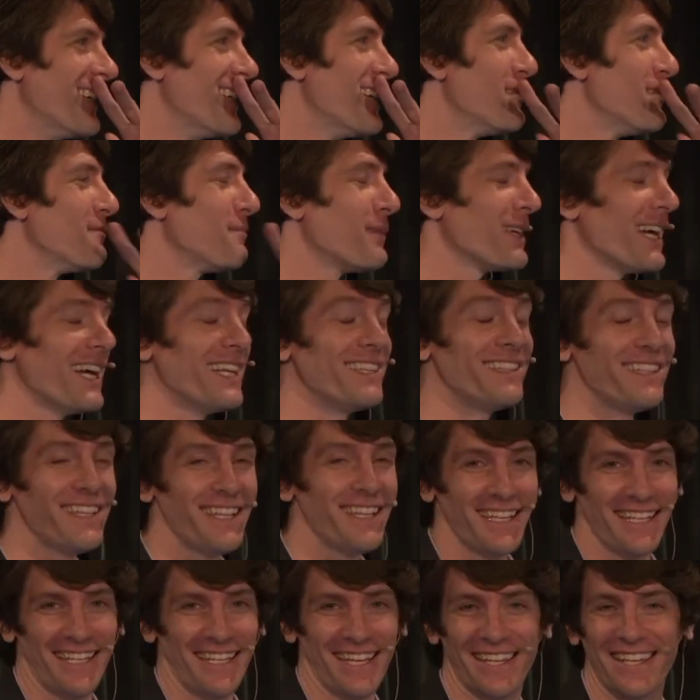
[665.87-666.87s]
But I
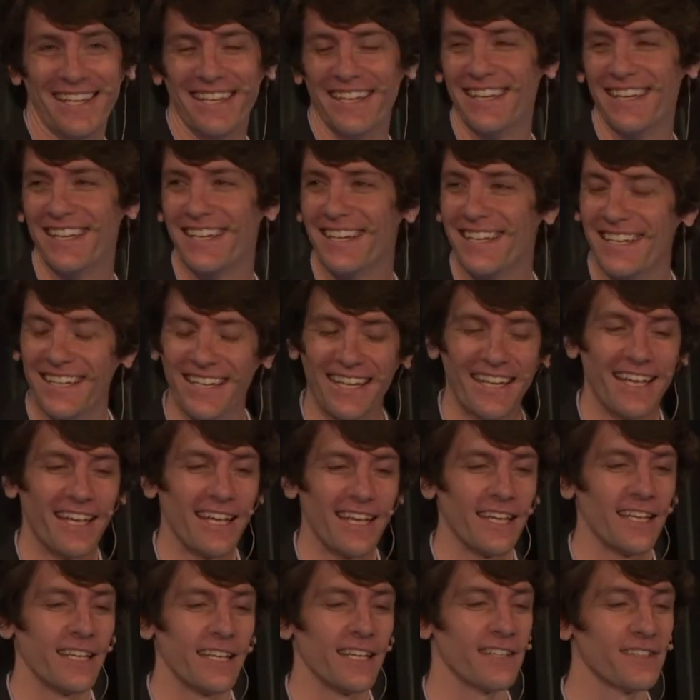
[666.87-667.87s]
did.
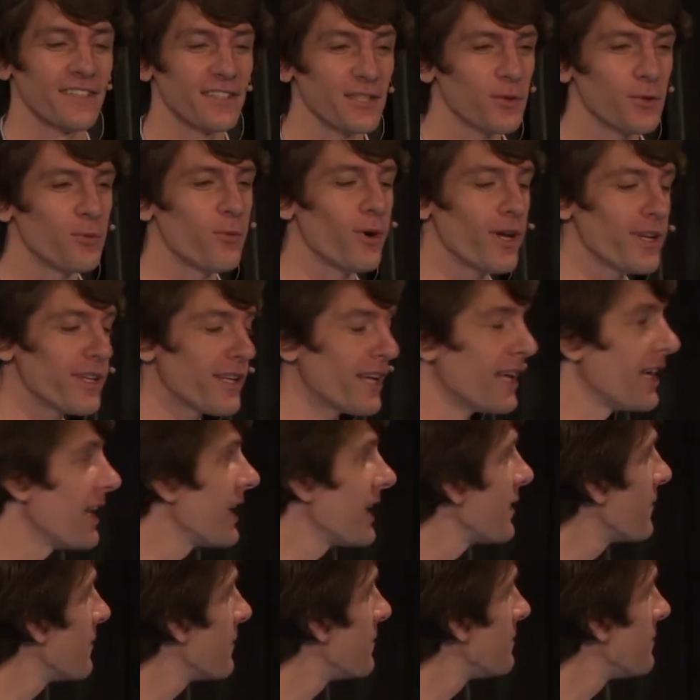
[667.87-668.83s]
Until one day,